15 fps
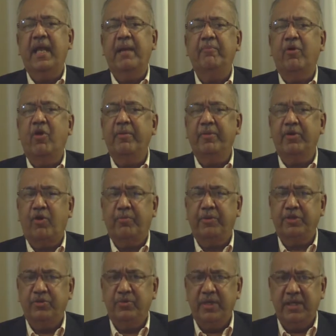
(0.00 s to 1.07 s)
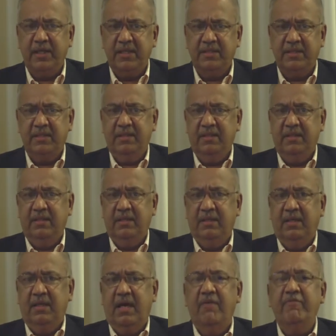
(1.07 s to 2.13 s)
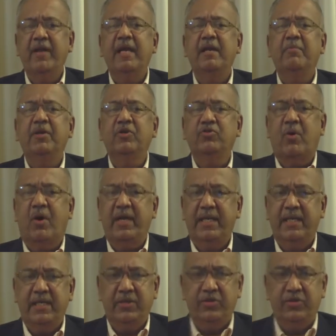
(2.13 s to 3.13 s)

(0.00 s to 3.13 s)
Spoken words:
employment opportunities available to our Indian